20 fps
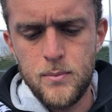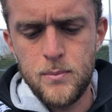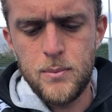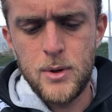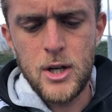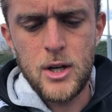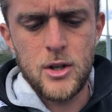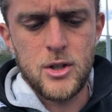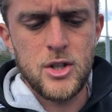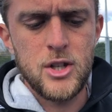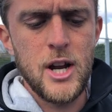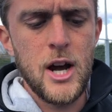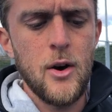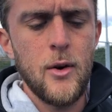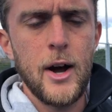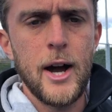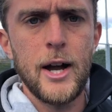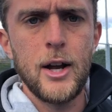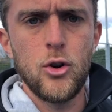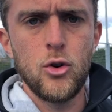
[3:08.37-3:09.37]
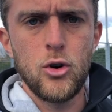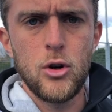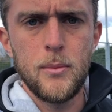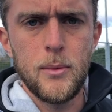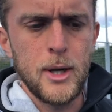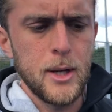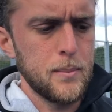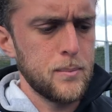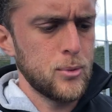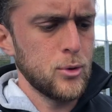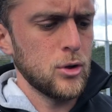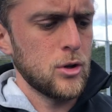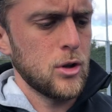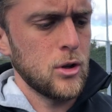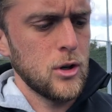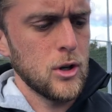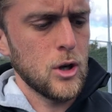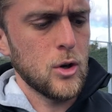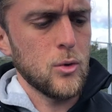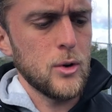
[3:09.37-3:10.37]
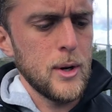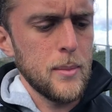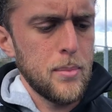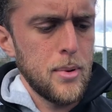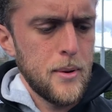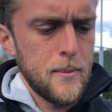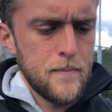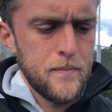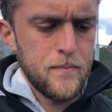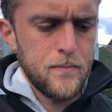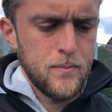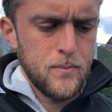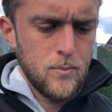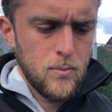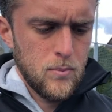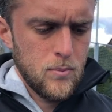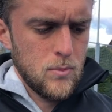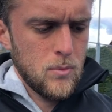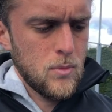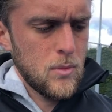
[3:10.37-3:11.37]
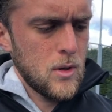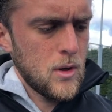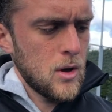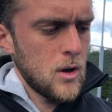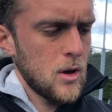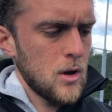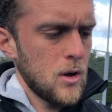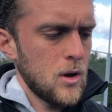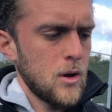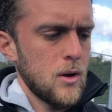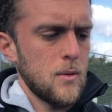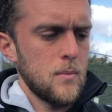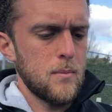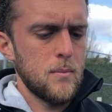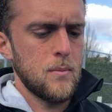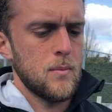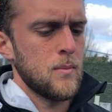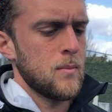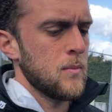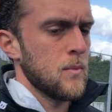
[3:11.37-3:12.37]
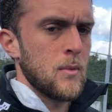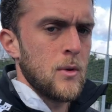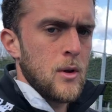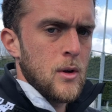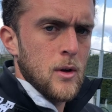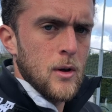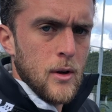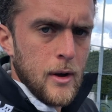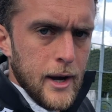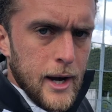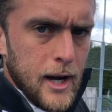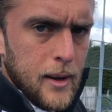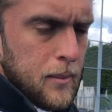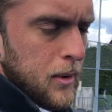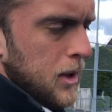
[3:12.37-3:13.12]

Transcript: Because now I normally put the grip, I'm